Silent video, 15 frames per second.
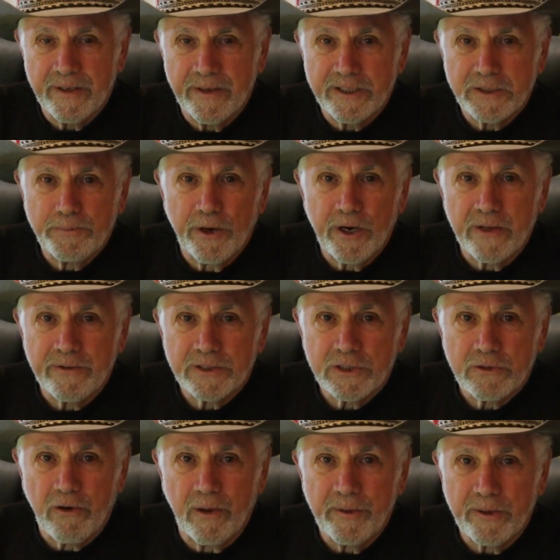It's part of the
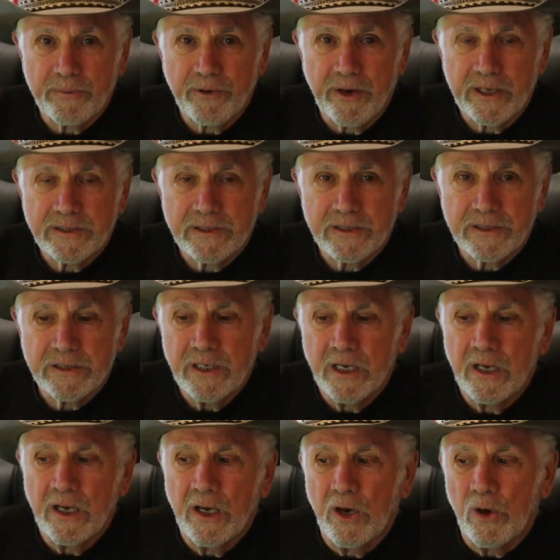scrubbing process.
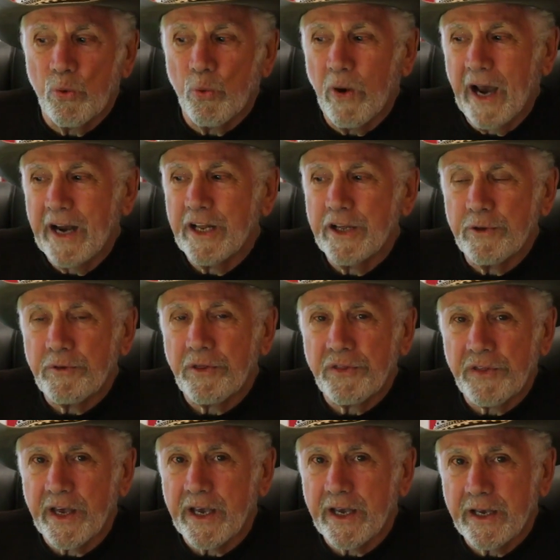Why do you
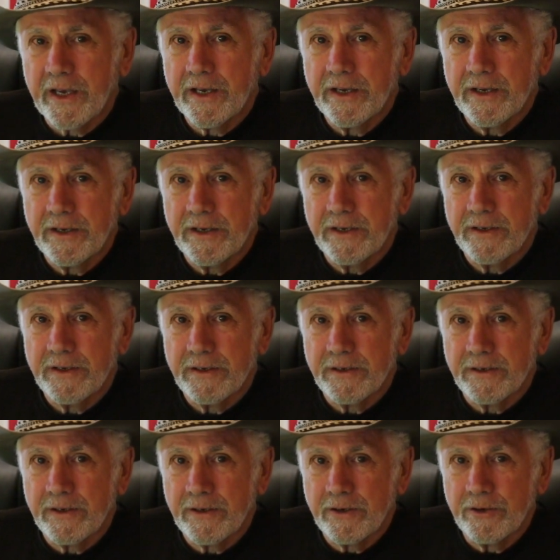think
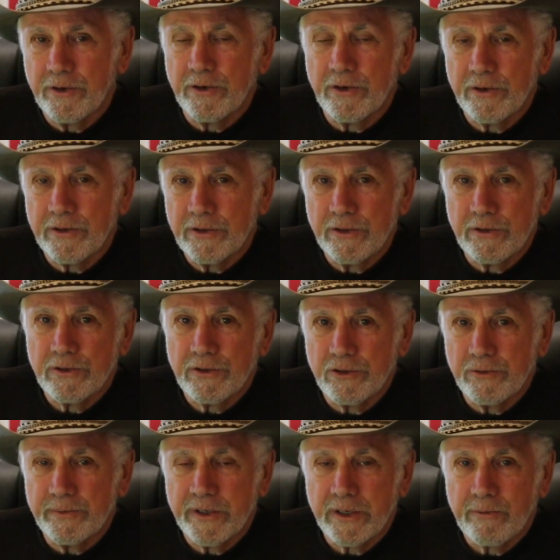Google and
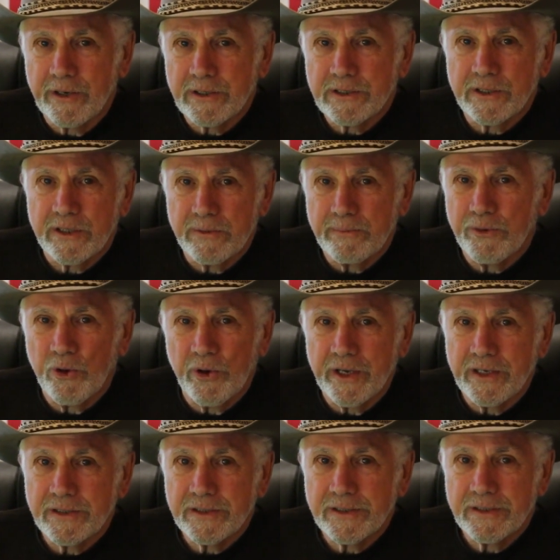YouTube and the rest of the
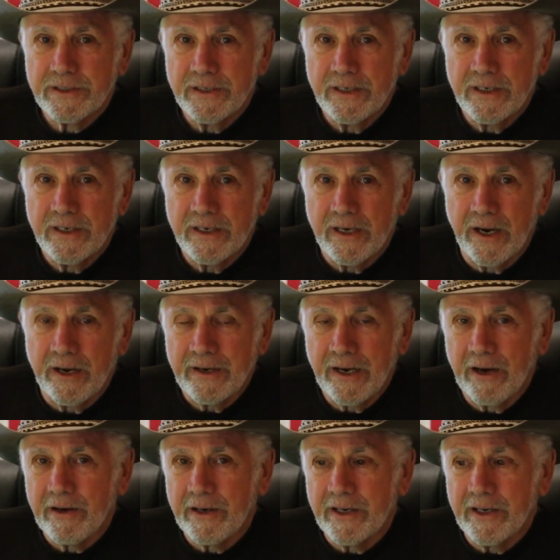boys are
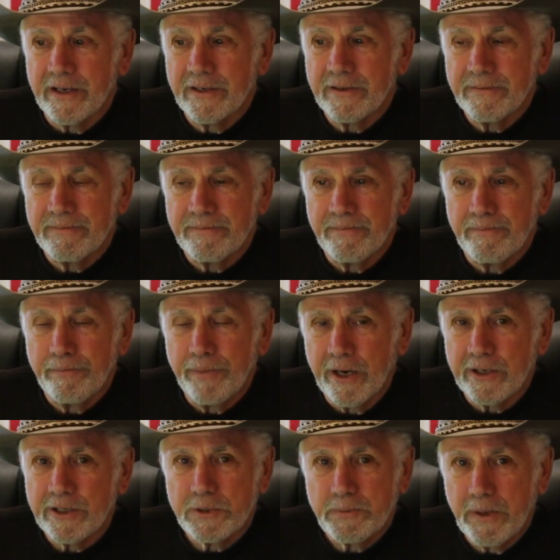now going to punish